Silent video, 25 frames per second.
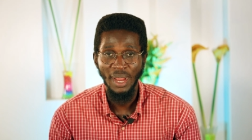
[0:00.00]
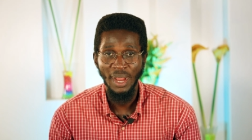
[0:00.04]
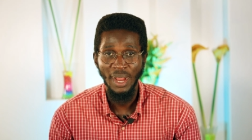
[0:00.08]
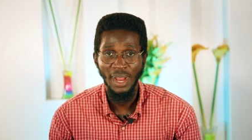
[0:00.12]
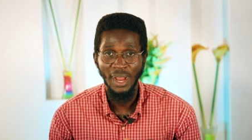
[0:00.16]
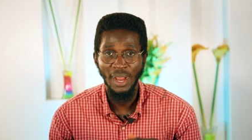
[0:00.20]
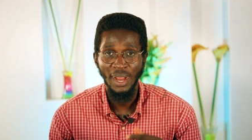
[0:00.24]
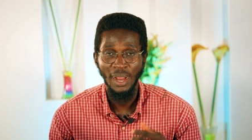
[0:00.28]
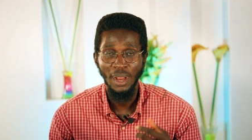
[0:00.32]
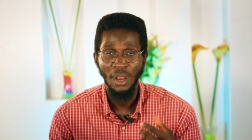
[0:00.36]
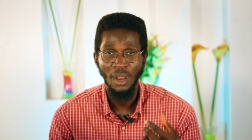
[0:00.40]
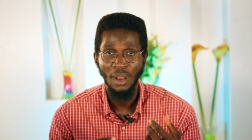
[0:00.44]

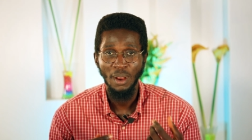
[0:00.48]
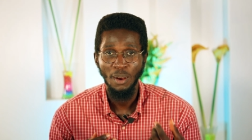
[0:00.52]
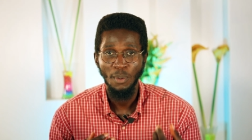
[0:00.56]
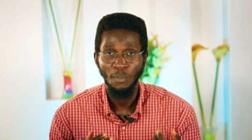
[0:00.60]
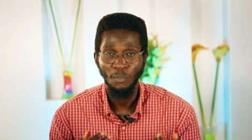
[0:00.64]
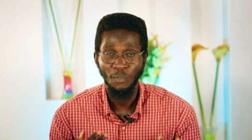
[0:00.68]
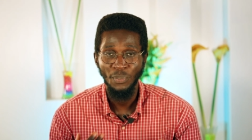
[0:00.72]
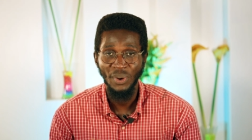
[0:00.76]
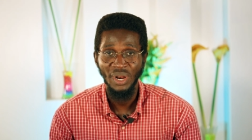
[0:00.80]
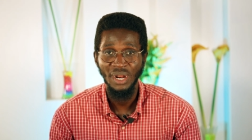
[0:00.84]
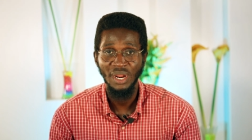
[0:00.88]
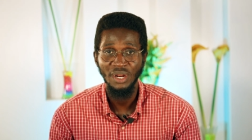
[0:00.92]
uh,
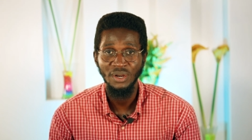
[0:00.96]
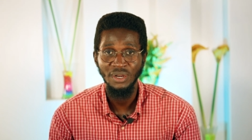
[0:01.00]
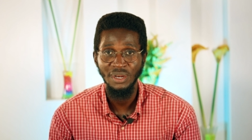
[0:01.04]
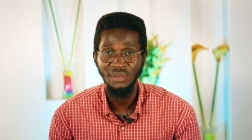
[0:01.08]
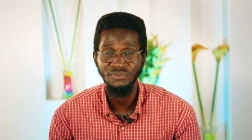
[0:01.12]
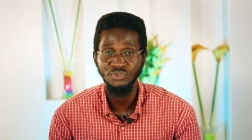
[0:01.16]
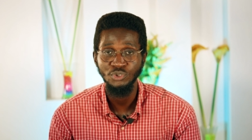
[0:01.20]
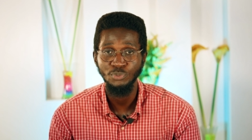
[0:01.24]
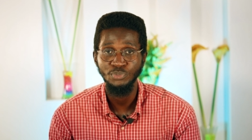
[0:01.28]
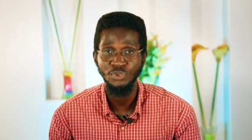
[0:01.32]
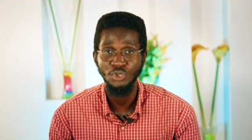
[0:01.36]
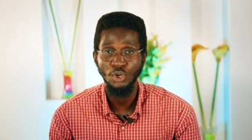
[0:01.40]

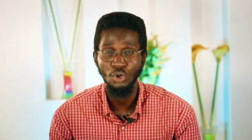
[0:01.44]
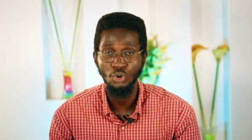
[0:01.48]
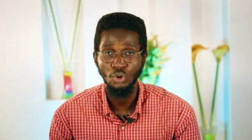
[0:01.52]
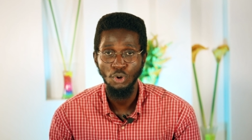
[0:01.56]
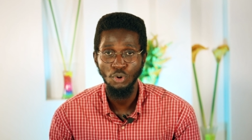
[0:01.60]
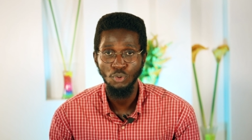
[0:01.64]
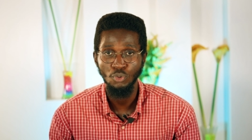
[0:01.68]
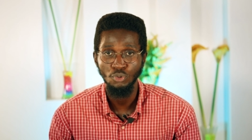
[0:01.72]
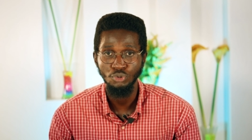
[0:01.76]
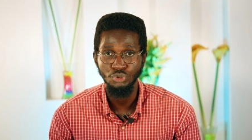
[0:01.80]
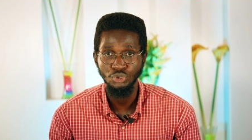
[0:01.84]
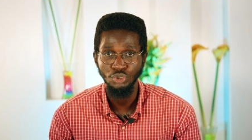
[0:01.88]
paragraph should be your
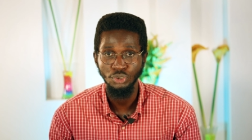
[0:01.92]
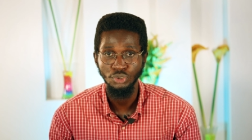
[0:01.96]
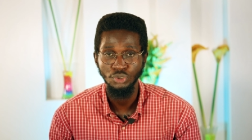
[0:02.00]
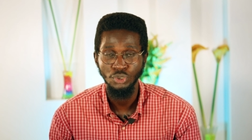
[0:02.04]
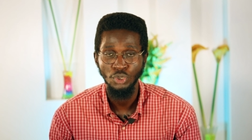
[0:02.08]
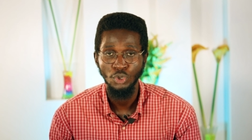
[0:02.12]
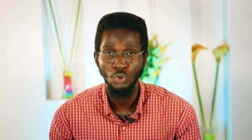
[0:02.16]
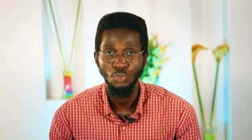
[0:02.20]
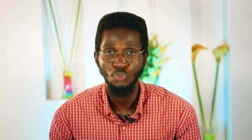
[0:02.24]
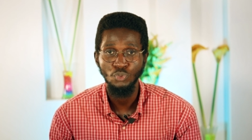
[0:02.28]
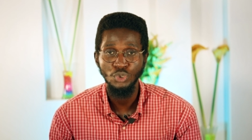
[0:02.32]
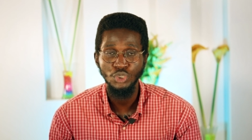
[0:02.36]
conclusion,
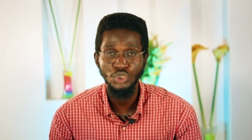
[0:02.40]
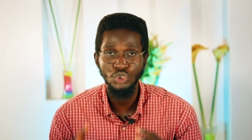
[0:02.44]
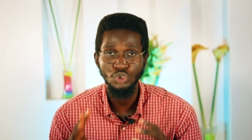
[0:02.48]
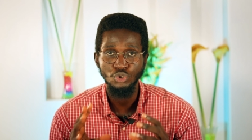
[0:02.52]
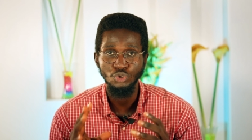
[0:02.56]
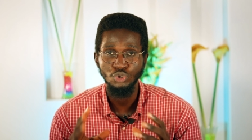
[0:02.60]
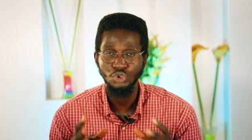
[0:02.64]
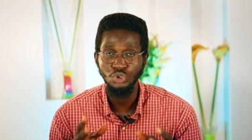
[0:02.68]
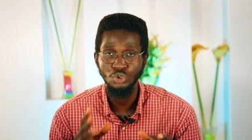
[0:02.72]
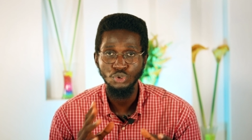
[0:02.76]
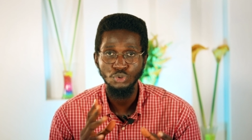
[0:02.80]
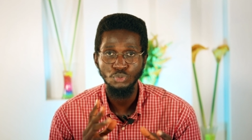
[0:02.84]
which
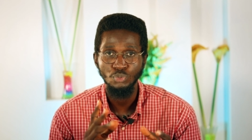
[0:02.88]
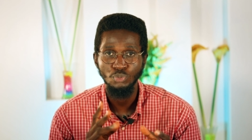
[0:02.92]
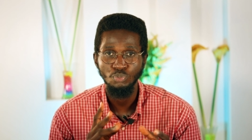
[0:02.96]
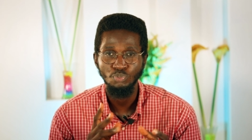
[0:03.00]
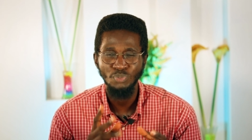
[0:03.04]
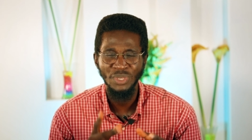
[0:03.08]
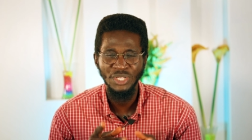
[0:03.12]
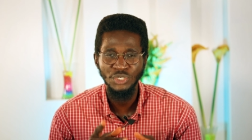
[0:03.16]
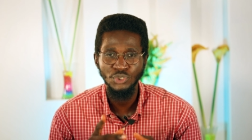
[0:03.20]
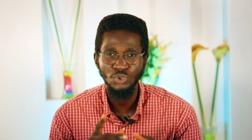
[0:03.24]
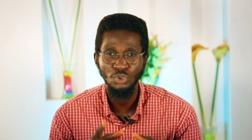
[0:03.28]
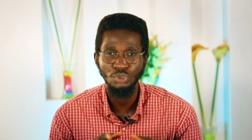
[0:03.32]
you should
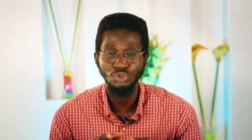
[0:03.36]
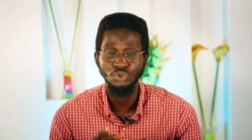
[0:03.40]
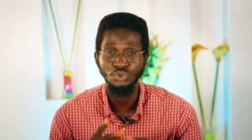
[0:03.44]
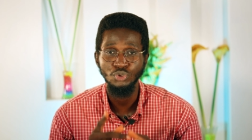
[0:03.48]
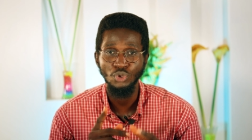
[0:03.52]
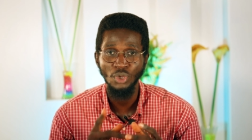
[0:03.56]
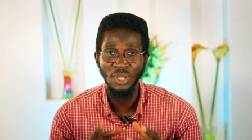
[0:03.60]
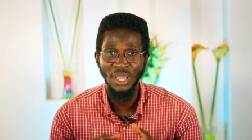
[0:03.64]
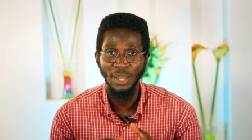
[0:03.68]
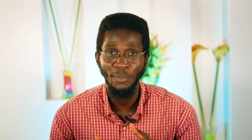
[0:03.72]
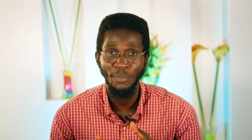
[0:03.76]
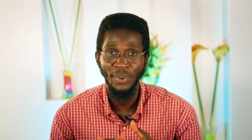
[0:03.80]
make sure to
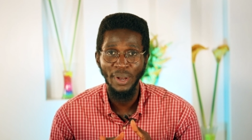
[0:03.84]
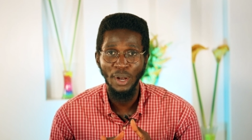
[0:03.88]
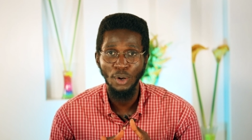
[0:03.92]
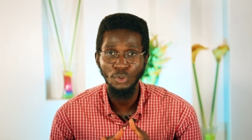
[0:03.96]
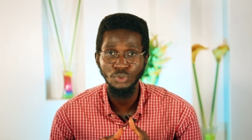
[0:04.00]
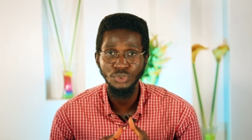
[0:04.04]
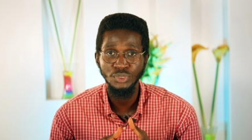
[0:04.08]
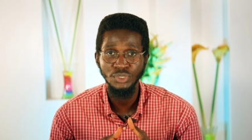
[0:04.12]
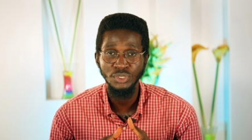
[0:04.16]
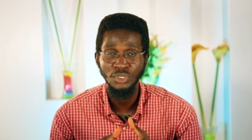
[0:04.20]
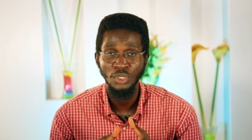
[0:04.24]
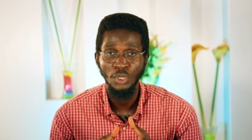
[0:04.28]
talk
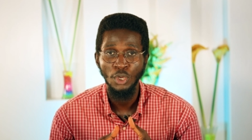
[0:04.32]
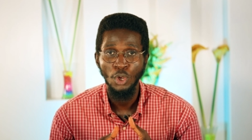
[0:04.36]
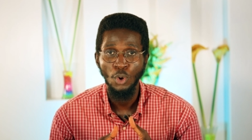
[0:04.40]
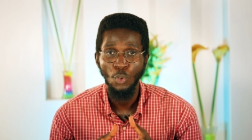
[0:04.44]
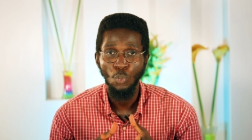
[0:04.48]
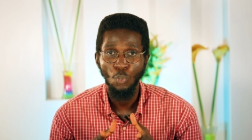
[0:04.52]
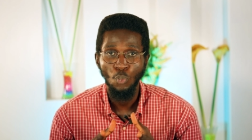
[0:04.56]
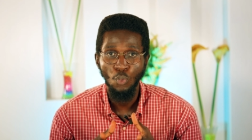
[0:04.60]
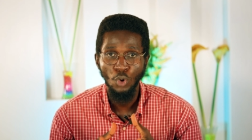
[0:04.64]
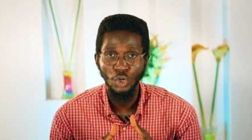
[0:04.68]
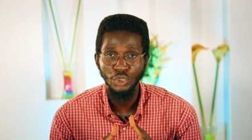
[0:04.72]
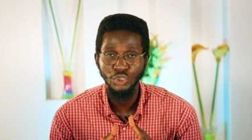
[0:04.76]
about
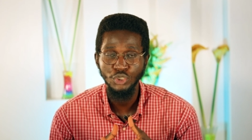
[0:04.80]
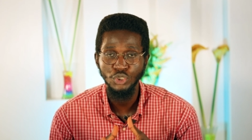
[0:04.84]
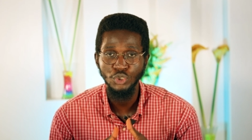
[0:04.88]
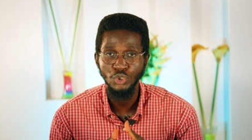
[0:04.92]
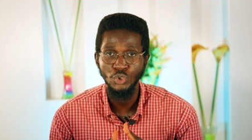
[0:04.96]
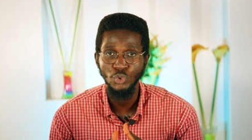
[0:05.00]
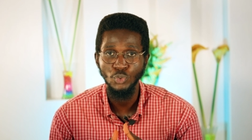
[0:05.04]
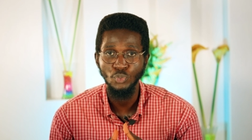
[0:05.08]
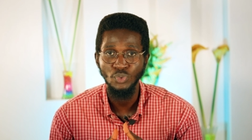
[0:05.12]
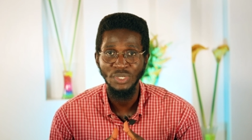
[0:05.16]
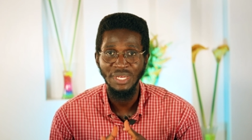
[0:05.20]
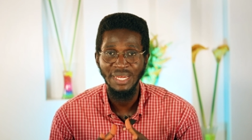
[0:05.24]

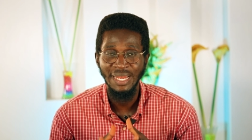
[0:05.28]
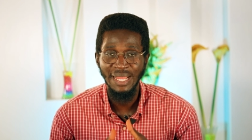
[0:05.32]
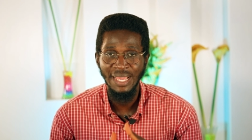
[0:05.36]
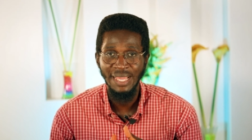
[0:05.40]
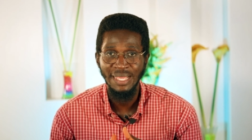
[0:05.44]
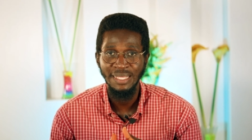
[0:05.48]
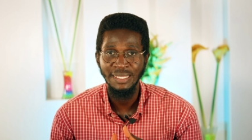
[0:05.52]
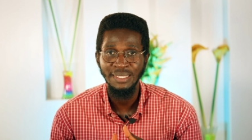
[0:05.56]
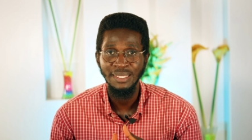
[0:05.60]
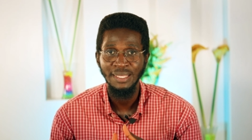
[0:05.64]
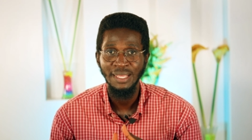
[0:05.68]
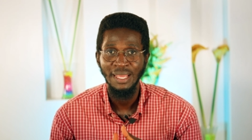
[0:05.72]
what you will
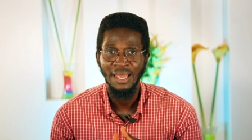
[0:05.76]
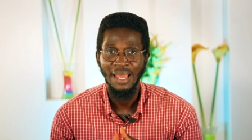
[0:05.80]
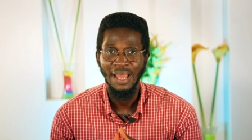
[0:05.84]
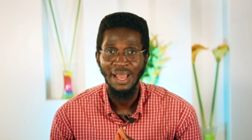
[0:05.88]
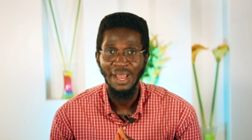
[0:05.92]
learn,